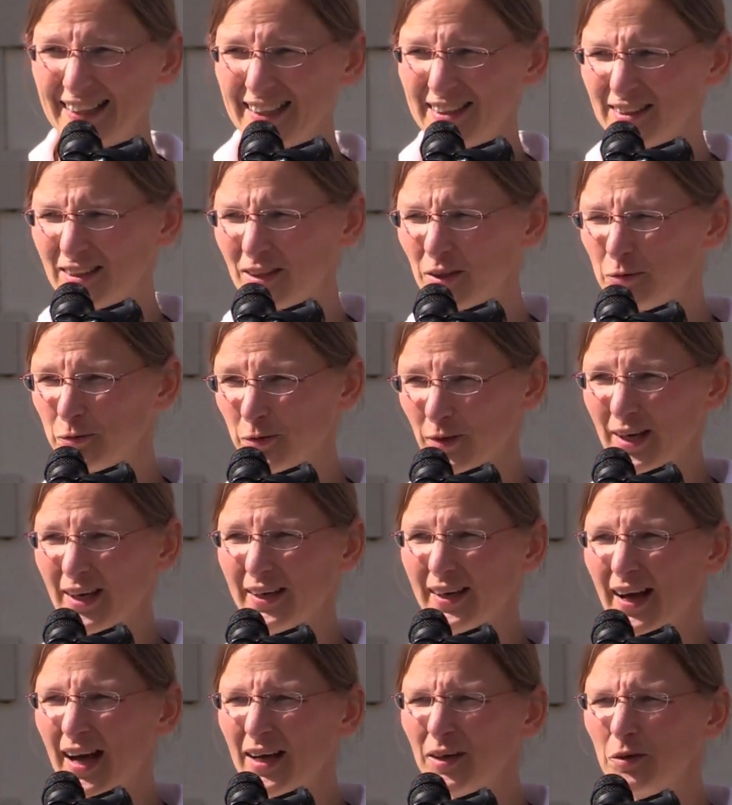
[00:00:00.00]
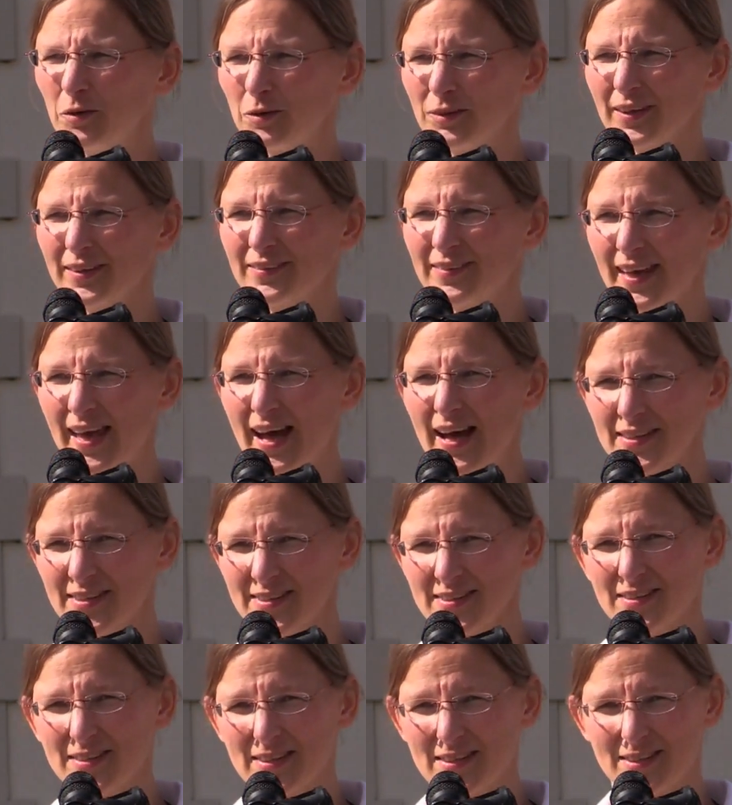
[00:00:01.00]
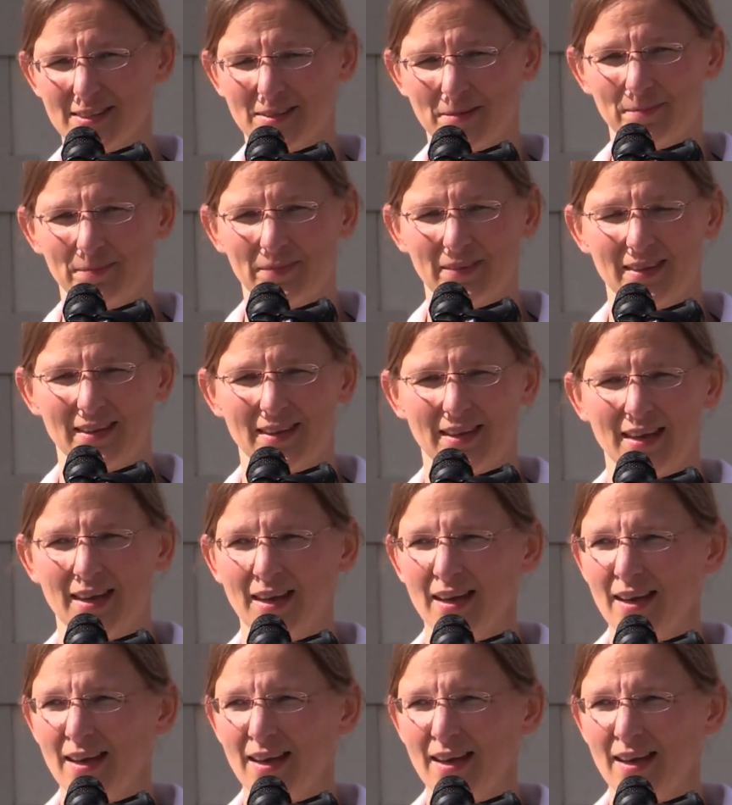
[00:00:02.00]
there's an European guidelines for heart disease.